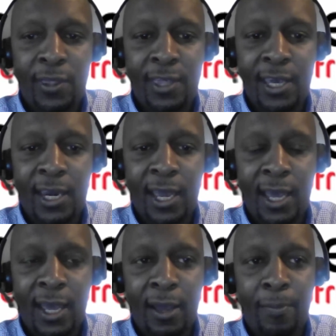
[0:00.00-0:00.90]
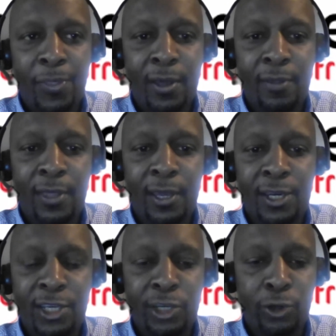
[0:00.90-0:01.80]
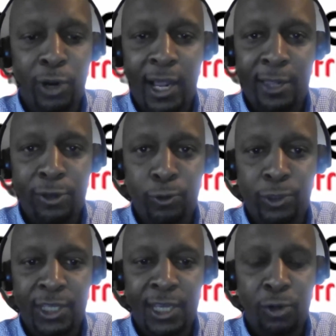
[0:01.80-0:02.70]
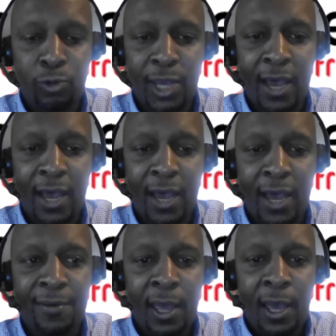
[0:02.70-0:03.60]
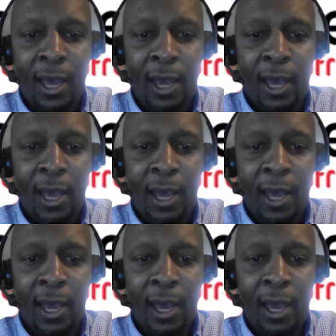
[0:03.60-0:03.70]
within the digital health tools that we have.